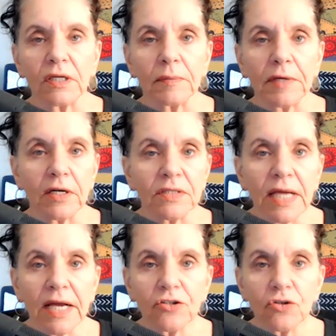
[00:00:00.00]
about how
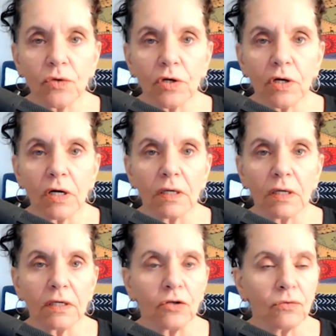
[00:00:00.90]
sad you are.
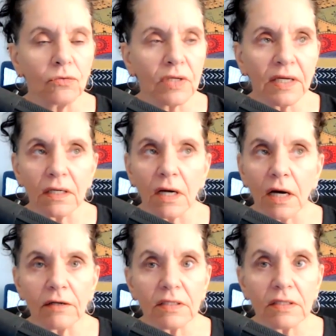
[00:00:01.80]
You
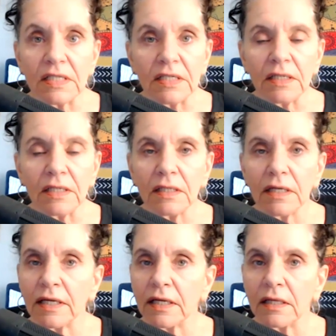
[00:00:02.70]
cannot see
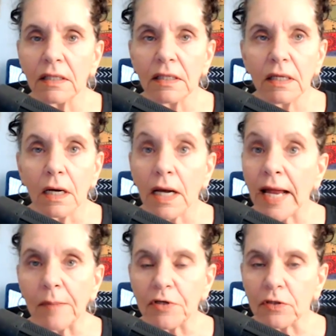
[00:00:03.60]
a
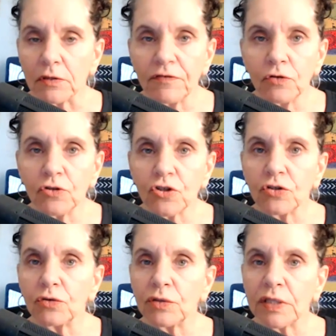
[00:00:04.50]
happier future.
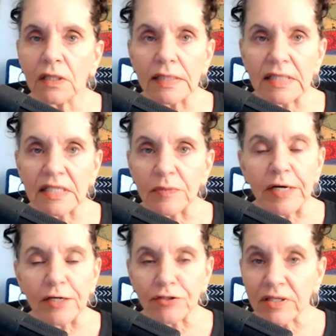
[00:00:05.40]
You cannot see a
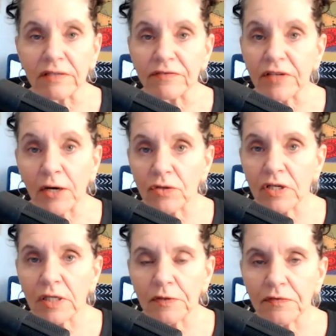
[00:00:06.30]
positive
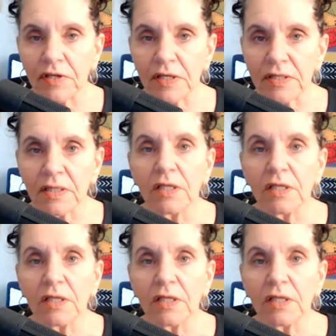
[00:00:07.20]
outcome of this.